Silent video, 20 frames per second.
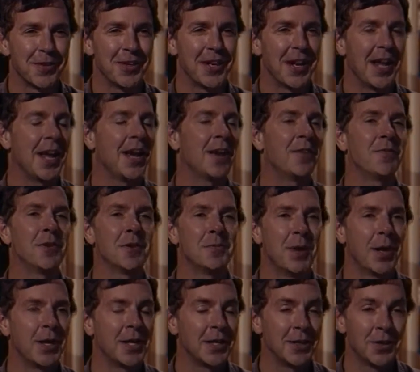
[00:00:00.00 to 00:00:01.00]
And
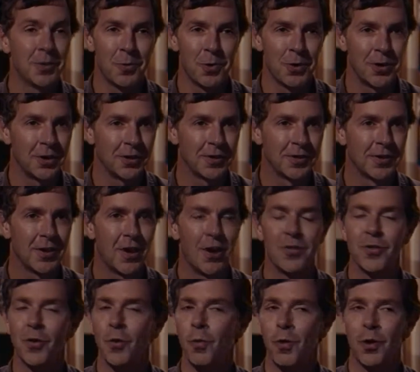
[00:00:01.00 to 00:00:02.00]
everybody in the world
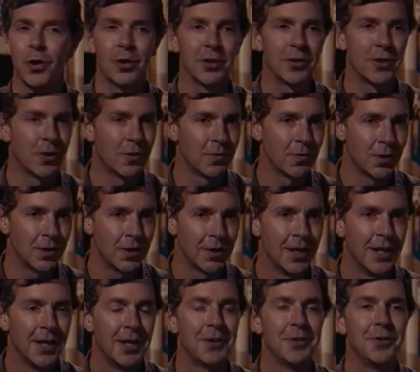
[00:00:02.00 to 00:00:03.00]
over,
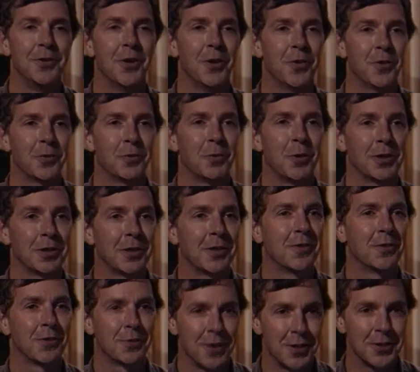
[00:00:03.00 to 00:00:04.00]
knows what
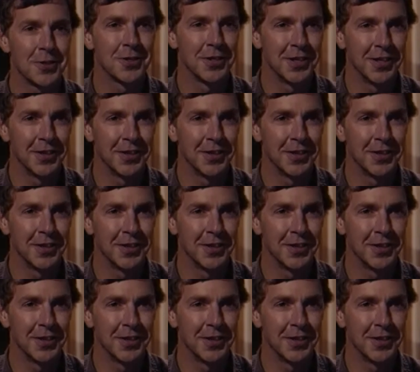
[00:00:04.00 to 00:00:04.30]
construction